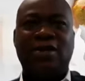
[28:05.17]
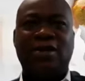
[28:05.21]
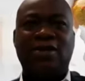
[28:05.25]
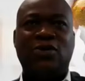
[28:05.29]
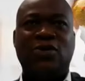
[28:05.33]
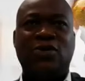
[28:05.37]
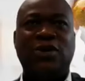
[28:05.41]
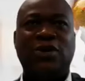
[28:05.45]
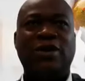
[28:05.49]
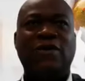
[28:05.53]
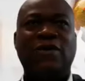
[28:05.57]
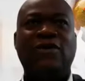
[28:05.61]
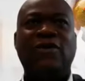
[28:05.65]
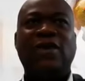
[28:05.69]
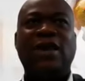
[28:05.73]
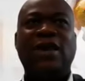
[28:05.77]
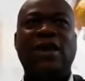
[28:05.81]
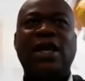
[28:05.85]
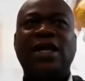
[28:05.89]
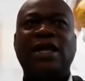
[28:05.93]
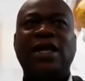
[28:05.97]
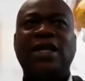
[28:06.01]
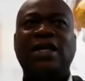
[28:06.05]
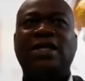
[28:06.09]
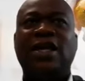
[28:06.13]
So
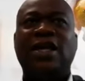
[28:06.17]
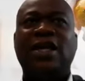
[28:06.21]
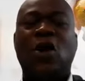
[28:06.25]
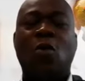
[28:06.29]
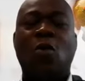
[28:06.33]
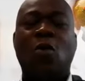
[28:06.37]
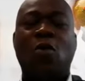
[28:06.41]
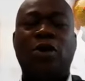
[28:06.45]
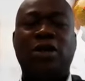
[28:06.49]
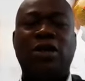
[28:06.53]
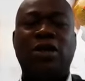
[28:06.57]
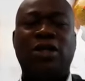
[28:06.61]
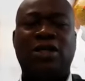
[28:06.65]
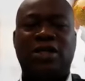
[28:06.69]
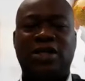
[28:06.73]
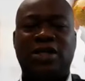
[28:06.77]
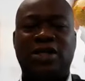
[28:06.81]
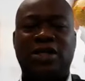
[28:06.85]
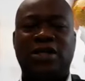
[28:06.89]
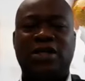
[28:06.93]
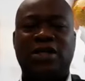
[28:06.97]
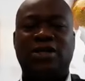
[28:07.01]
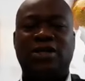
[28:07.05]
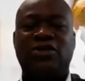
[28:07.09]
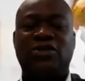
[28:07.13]
Nivea is a
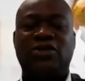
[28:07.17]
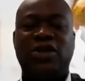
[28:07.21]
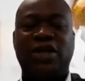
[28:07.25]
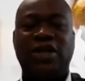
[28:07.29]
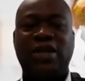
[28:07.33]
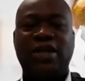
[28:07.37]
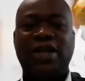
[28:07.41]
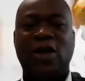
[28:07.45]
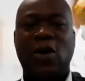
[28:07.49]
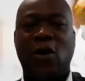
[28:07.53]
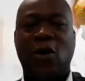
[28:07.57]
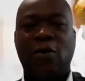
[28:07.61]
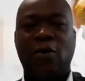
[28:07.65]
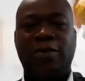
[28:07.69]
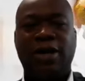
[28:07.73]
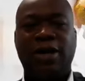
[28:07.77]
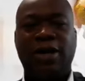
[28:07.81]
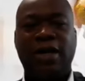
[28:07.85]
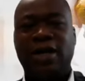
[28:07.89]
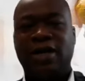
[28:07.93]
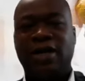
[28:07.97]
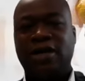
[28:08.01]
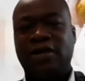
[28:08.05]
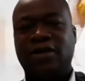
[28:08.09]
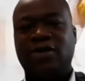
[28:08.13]
commodity trading
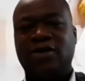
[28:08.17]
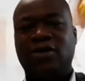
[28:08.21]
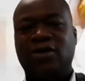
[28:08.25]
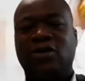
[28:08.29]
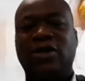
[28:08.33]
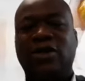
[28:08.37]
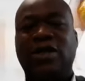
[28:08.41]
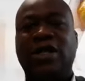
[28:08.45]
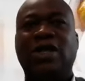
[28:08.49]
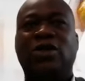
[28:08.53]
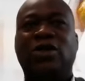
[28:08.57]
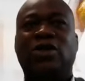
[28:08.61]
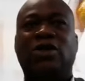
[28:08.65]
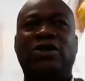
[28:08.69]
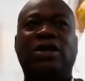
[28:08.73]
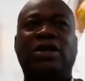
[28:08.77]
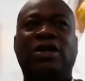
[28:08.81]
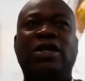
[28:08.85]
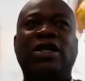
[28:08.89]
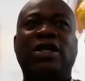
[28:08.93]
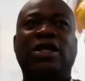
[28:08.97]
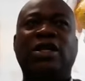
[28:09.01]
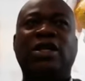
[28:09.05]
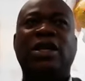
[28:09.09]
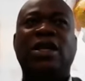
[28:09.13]
company. So they
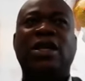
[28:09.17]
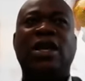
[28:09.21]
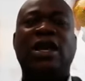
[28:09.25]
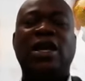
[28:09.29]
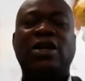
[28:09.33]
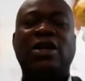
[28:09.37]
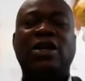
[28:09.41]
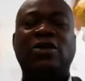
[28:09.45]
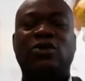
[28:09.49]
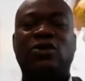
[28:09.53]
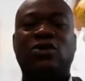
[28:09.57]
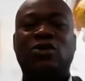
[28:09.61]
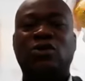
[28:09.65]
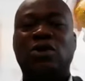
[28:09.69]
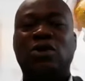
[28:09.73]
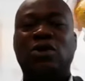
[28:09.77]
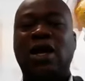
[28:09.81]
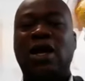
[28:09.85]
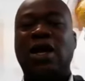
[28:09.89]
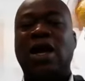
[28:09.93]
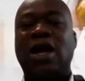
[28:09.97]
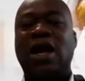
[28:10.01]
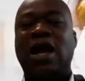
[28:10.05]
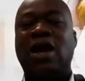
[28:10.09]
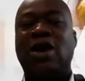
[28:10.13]
are into
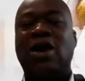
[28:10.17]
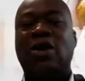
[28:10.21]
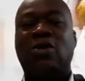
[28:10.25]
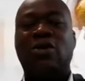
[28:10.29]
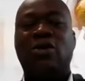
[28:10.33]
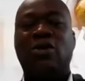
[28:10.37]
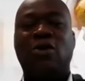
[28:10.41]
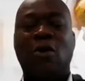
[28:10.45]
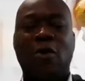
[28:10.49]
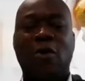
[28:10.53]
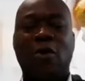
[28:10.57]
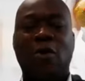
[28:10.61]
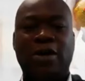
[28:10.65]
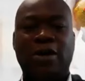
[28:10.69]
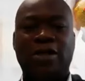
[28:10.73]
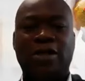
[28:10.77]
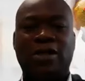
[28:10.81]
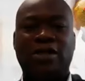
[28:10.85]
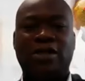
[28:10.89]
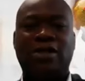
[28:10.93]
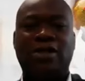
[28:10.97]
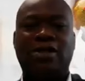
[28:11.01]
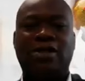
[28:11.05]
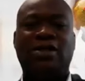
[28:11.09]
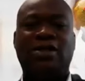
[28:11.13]
agro
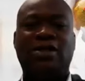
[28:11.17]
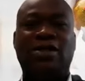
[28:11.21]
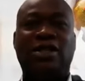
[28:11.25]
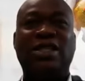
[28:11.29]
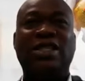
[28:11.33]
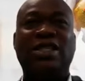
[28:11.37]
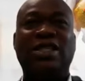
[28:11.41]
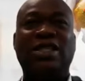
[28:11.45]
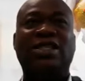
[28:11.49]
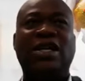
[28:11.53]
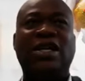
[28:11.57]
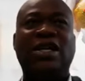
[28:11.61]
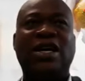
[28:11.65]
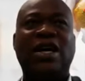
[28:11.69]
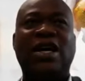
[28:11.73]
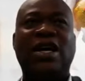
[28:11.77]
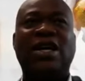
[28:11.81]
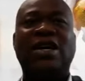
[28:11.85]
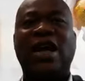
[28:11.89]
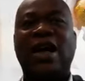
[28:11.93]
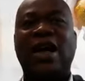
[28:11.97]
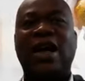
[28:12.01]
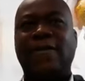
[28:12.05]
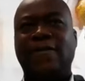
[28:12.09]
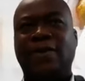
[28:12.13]
commodities, ginger
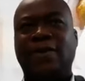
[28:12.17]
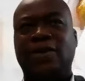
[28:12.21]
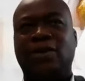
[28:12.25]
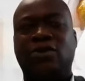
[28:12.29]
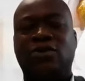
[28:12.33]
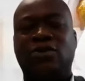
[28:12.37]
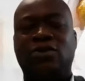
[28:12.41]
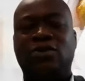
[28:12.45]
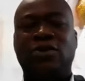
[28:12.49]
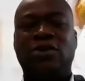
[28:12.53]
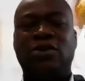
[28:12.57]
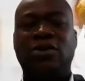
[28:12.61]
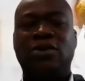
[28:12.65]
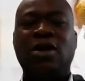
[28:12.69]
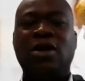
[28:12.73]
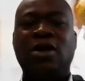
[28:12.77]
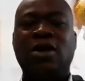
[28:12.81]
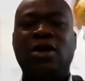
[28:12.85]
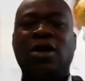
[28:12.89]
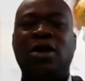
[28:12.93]
and hibiscus.